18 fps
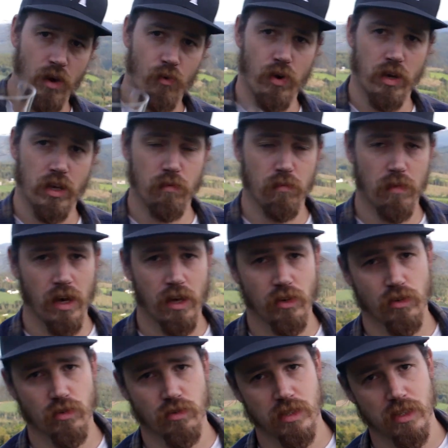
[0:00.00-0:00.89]
I
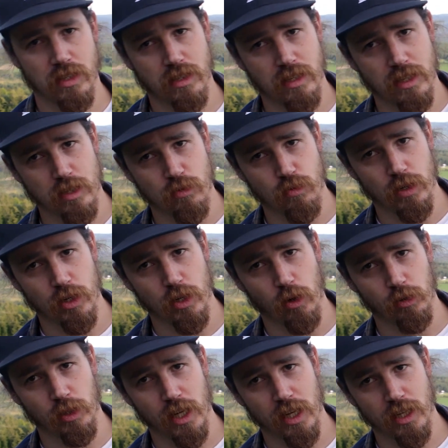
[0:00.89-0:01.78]
recommend you see this
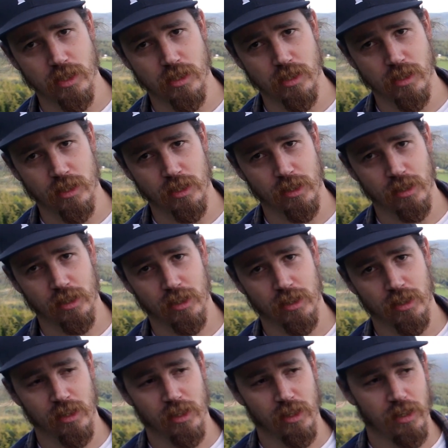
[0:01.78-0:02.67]
video next.
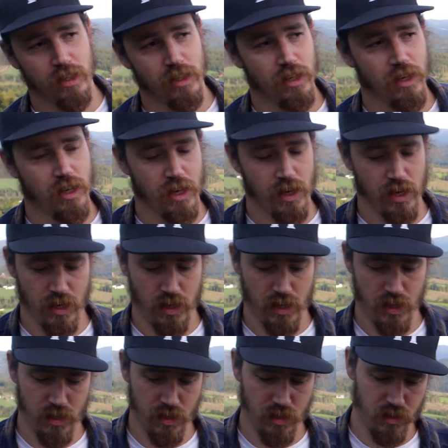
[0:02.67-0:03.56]

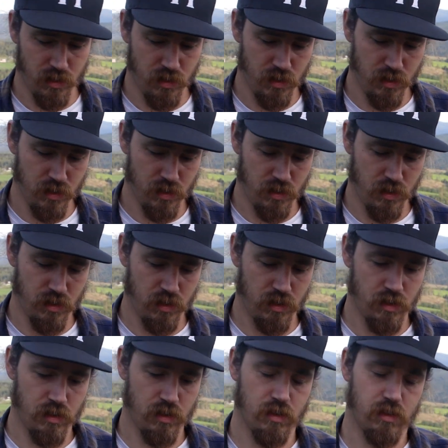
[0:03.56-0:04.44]
And
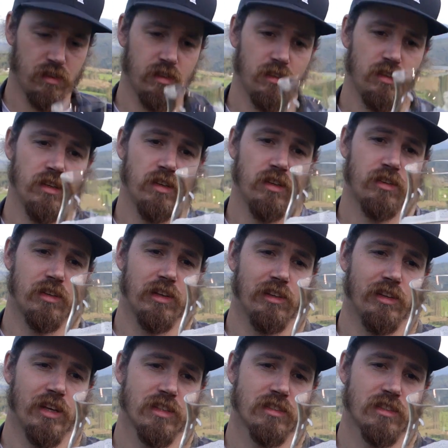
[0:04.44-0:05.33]

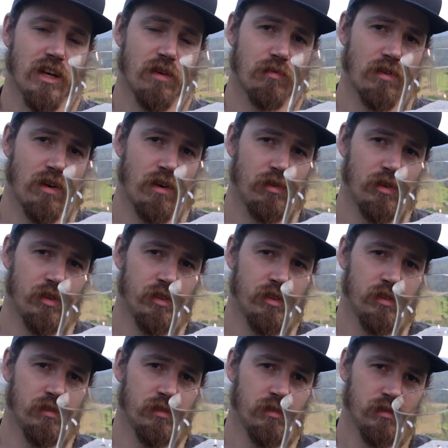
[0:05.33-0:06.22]
until next time, traveler,